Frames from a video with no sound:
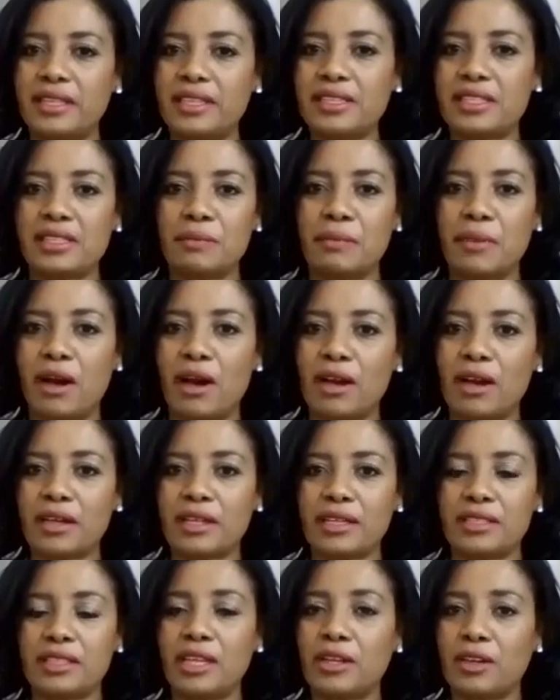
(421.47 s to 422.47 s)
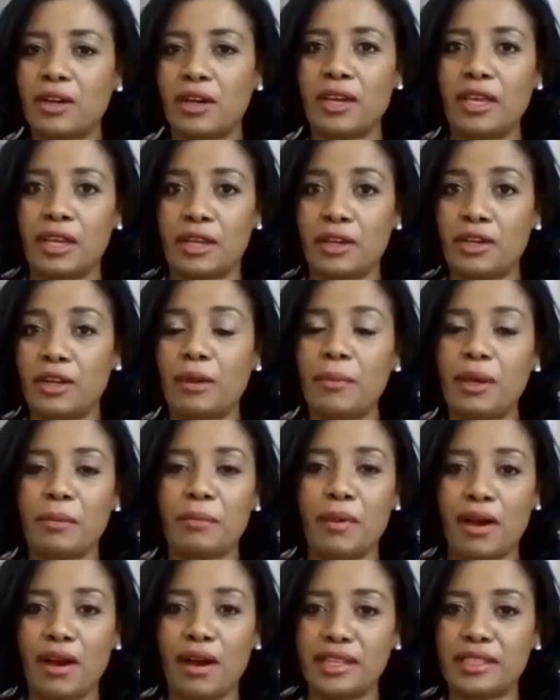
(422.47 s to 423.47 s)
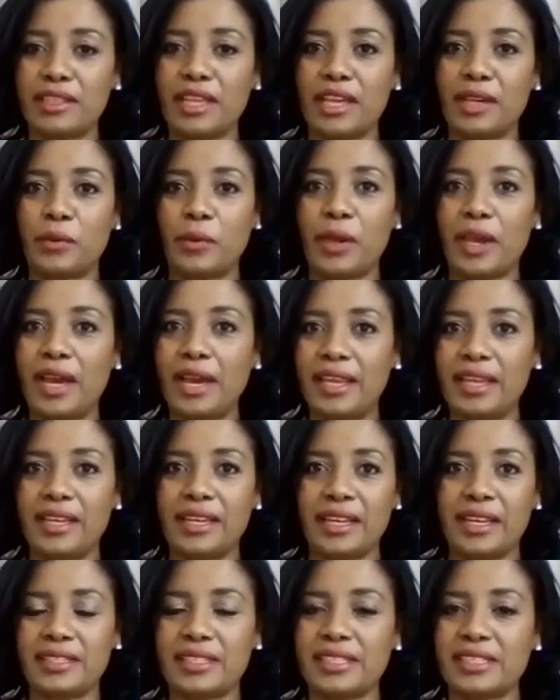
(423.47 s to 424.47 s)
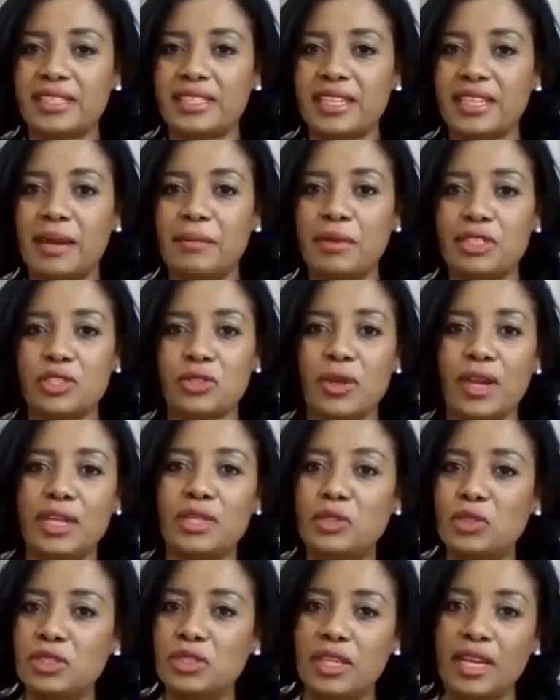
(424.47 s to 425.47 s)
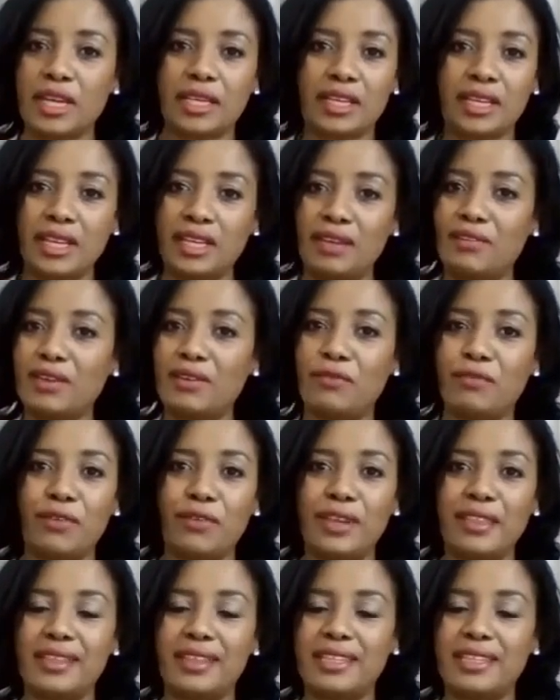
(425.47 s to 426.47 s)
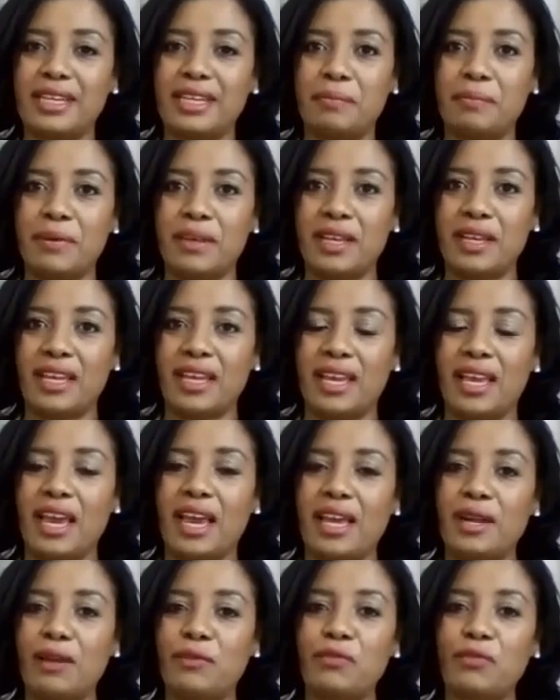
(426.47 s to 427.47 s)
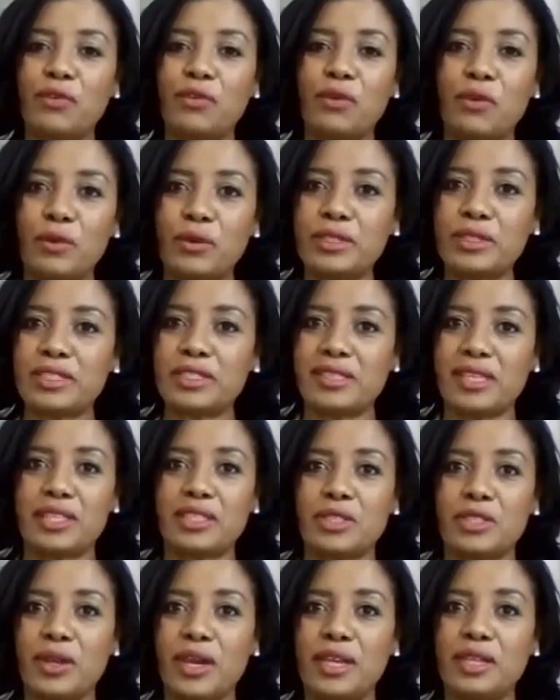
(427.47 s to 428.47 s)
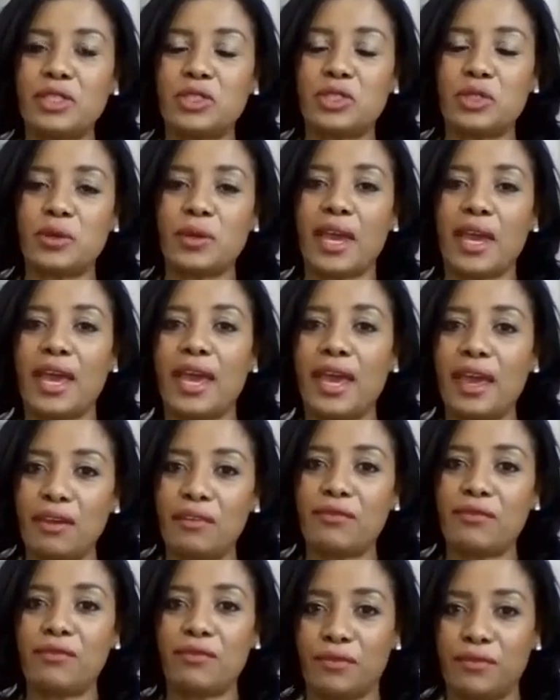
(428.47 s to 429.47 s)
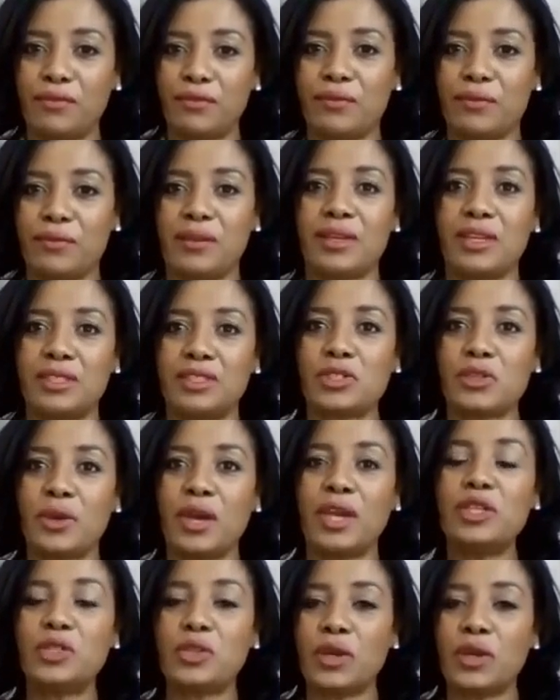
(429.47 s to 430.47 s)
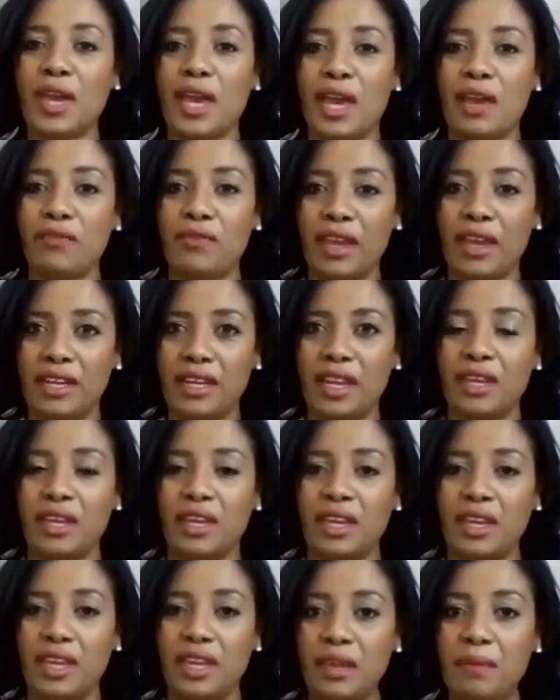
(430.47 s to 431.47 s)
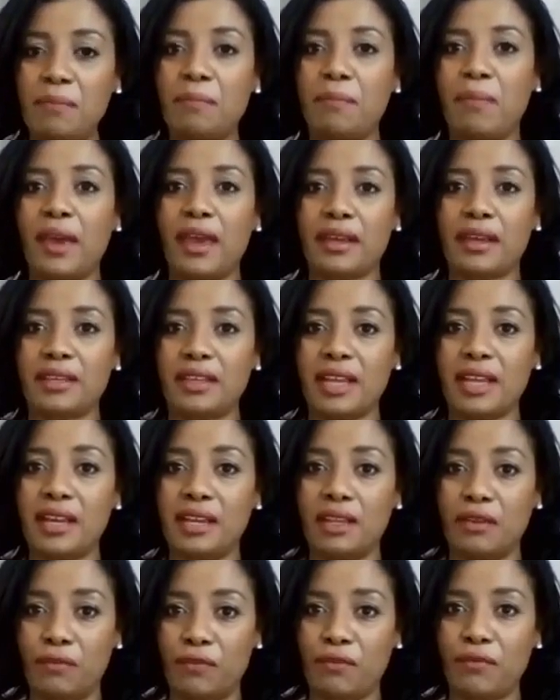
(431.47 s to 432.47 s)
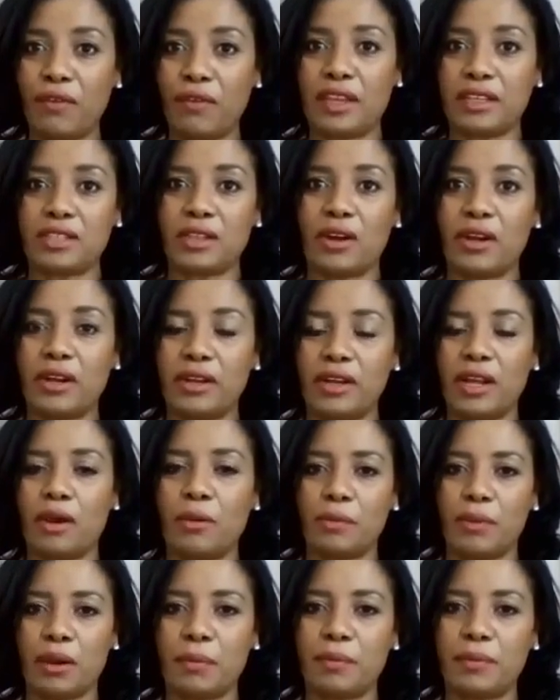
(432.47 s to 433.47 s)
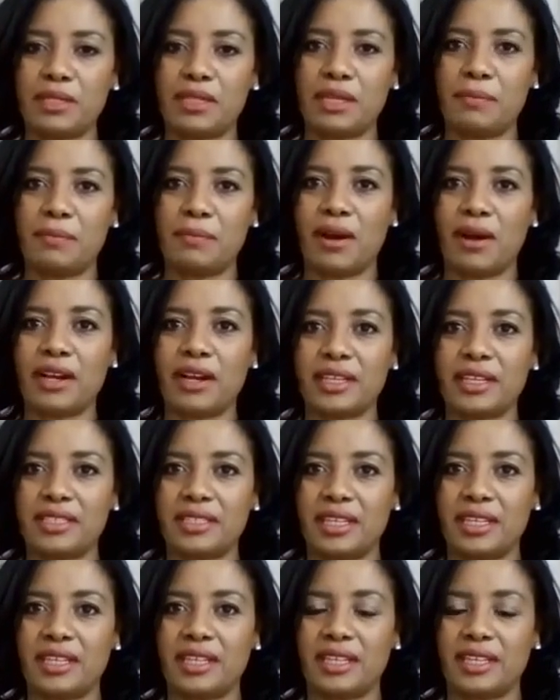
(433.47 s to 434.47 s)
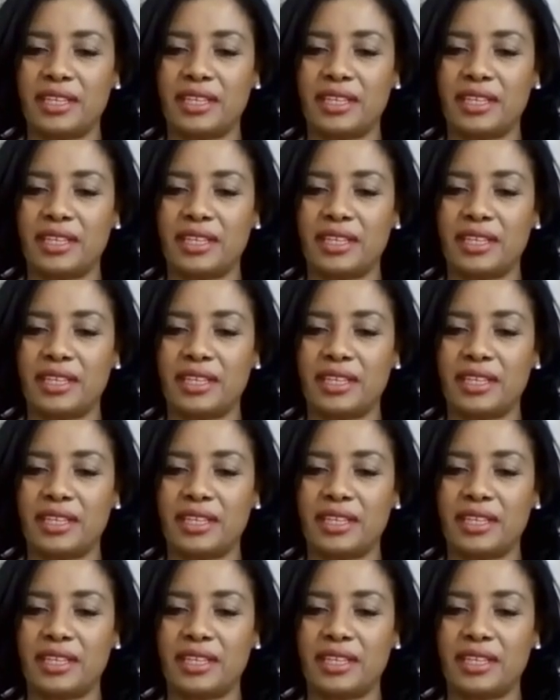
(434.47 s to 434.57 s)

this economic market that we are in at this time is going to take an even further dip. And of course, it's going to have a negative impact and effect on our property market.